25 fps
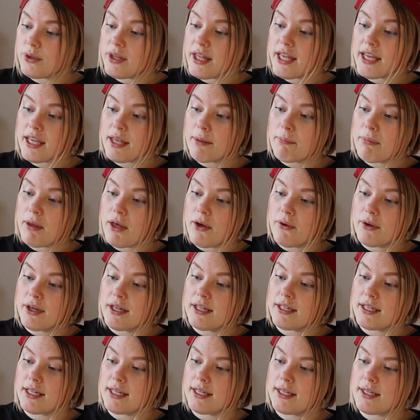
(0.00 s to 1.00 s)
like about
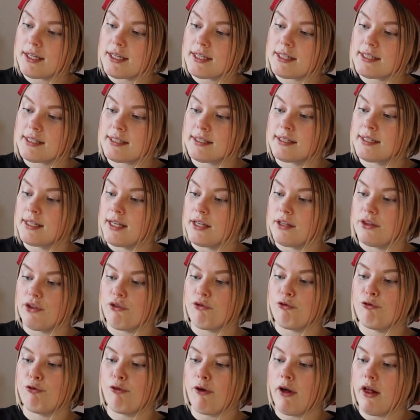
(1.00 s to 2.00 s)
it is the
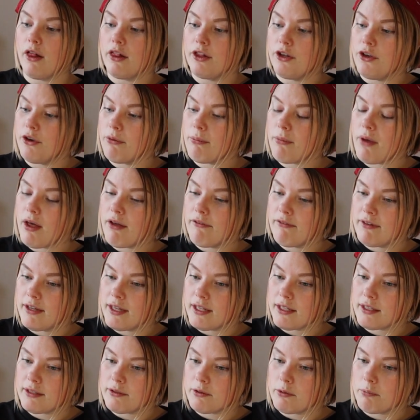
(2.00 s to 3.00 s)
volume of
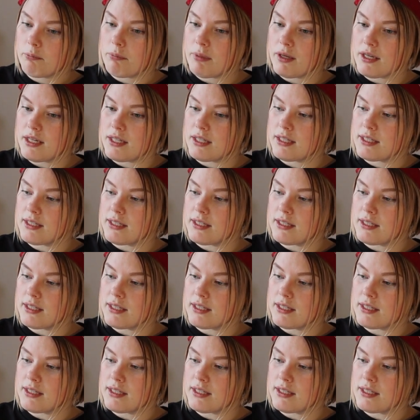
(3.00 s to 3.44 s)
it, but it's